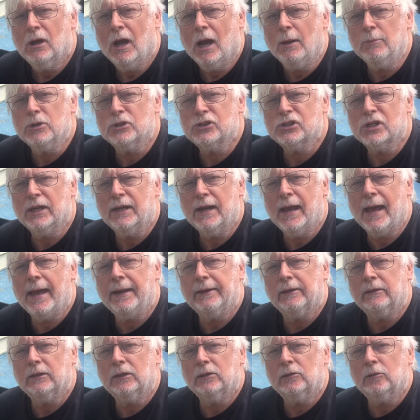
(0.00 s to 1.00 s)
I'm just going to
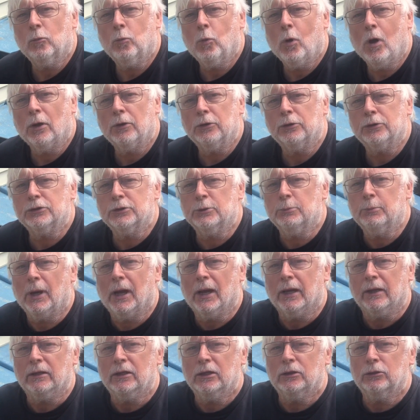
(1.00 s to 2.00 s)
add a little water to
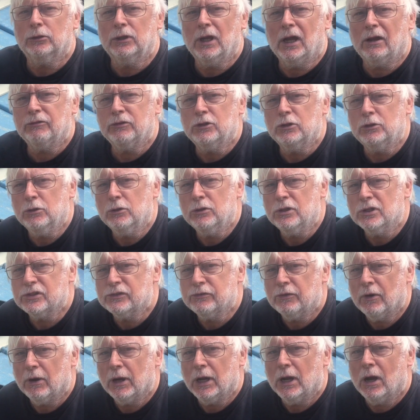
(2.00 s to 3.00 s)
mine. You don't have to do this
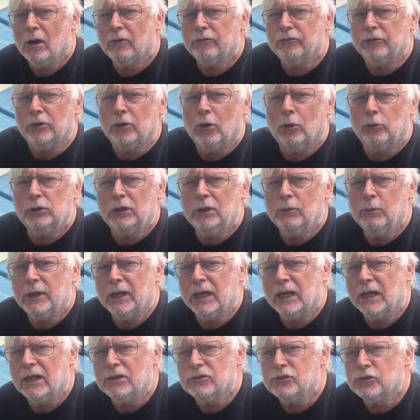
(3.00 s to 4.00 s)
very often, only when
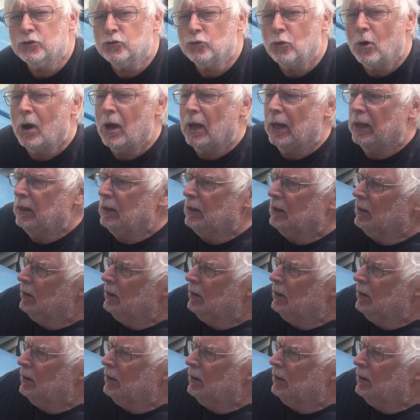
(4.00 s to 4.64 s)
it gets dry.